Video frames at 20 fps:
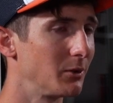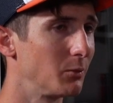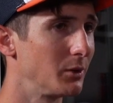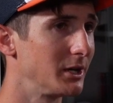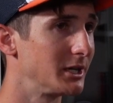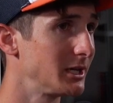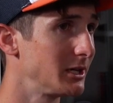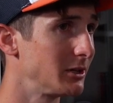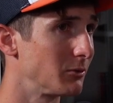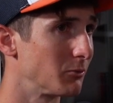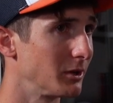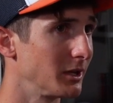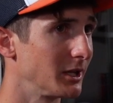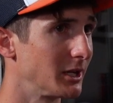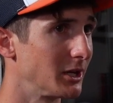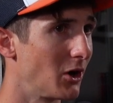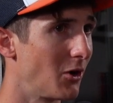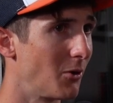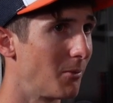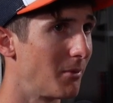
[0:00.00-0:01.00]
we didn't really
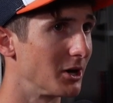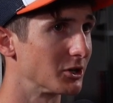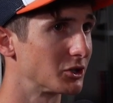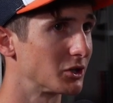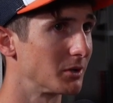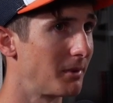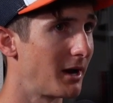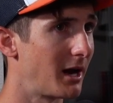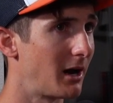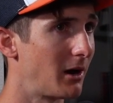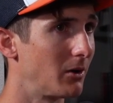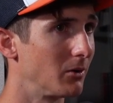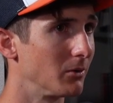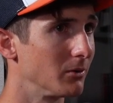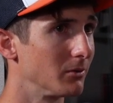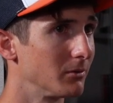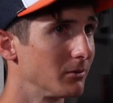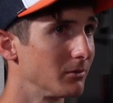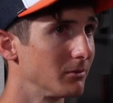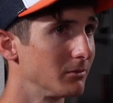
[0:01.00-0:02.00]
know much about
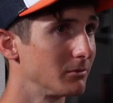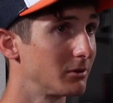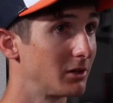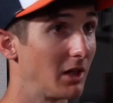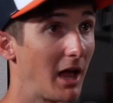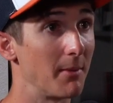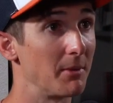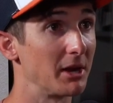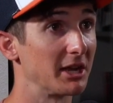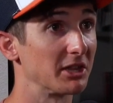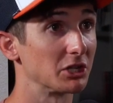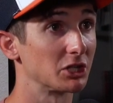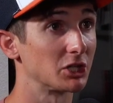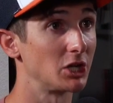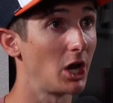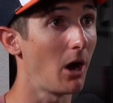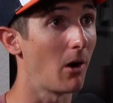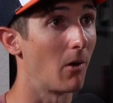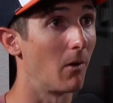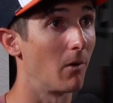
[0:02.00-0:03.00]
climbing in the
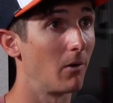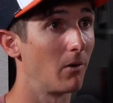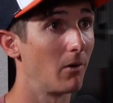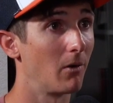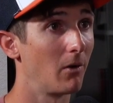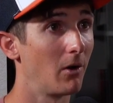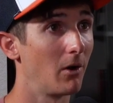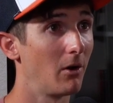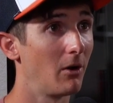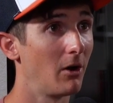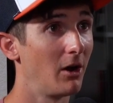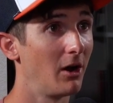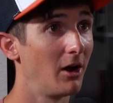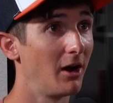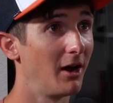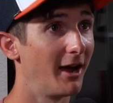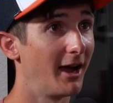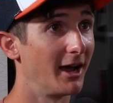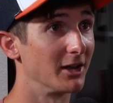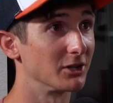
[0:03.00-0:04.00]
snow.
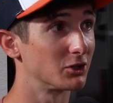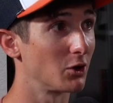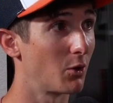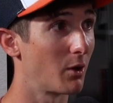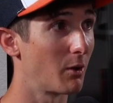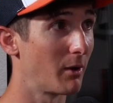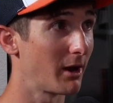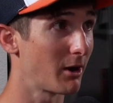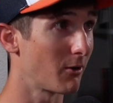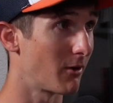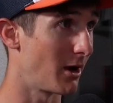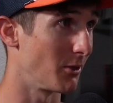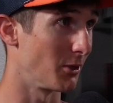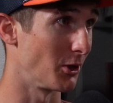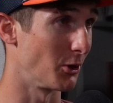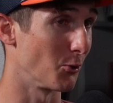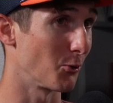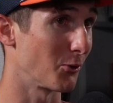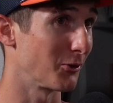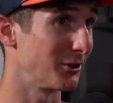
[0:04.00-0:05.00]
And so we went around the
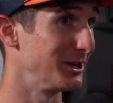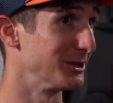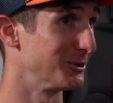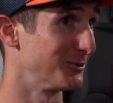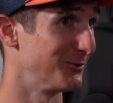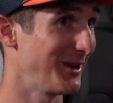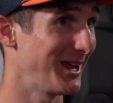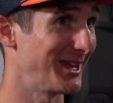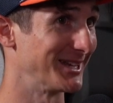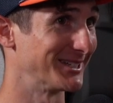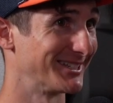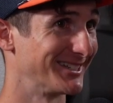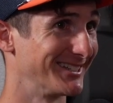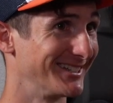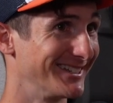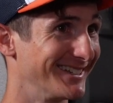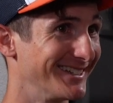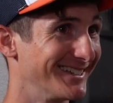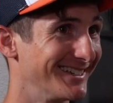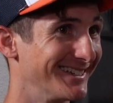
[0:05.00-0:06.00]
northeast face,
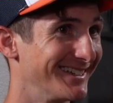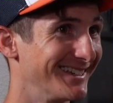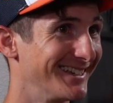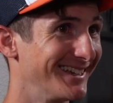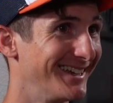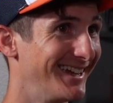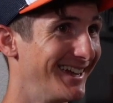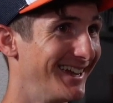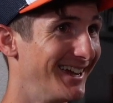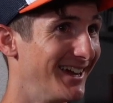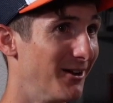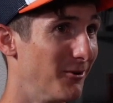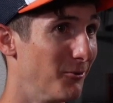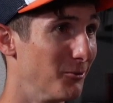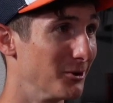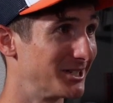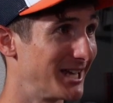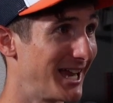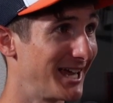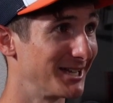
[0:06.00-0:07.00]

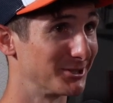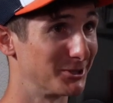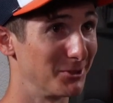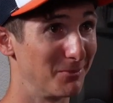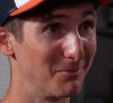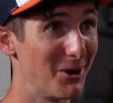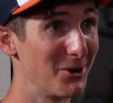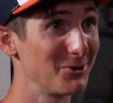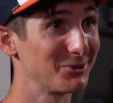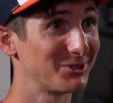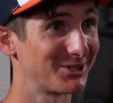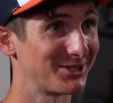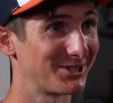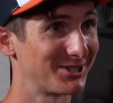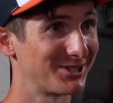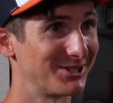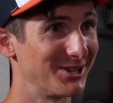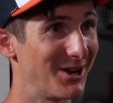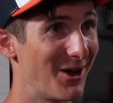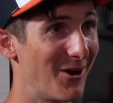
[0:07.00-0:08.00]
which has the most
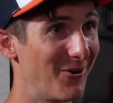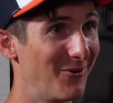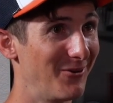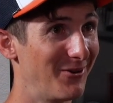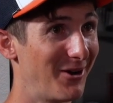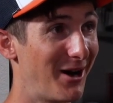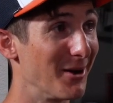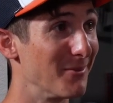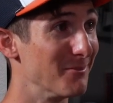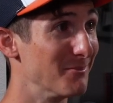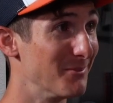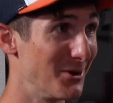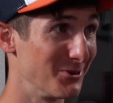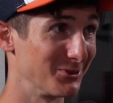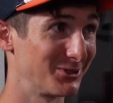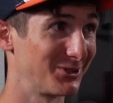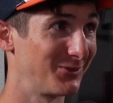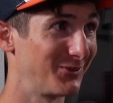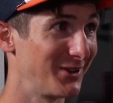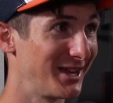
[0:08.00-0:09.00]
snow on
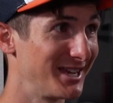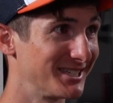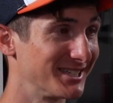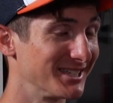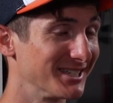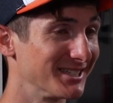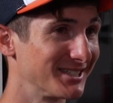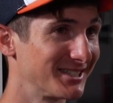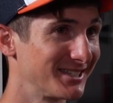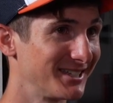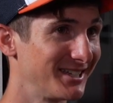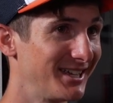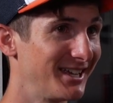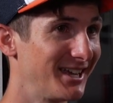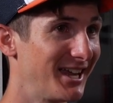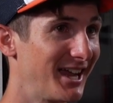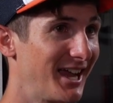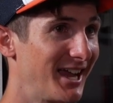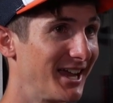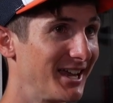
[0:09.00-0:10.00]
most faces,
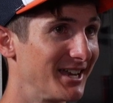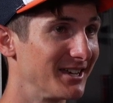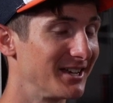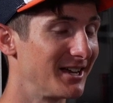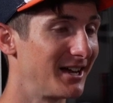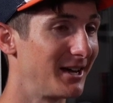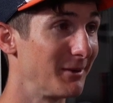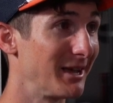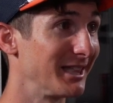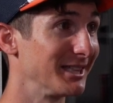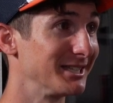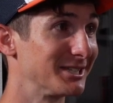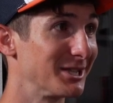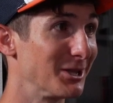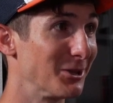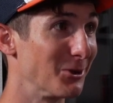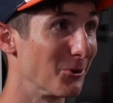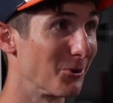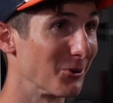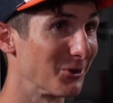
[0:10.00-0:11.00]
and at least in
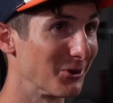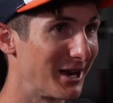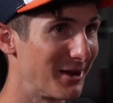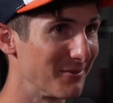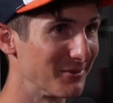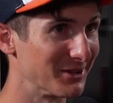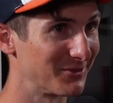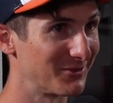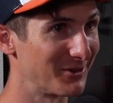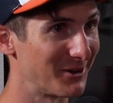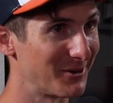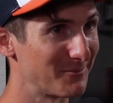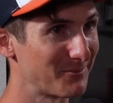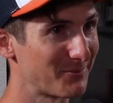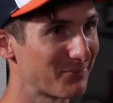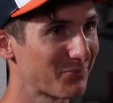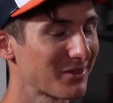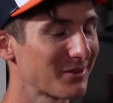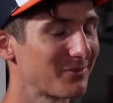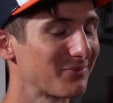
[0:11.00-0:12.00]
the northern hemisphere.
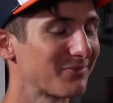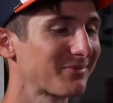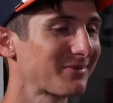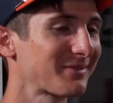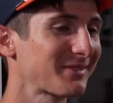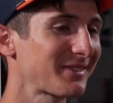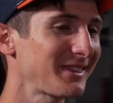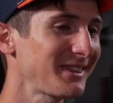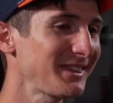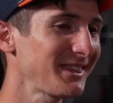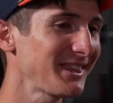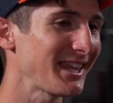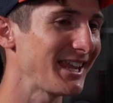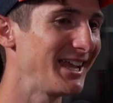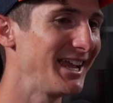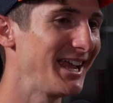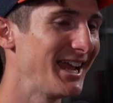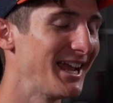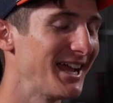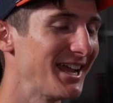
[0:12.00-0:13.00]

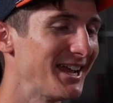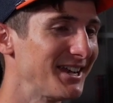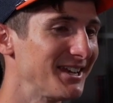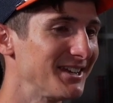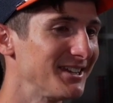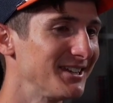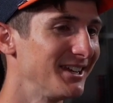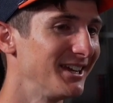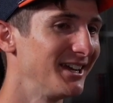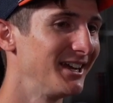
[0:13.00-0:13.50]
And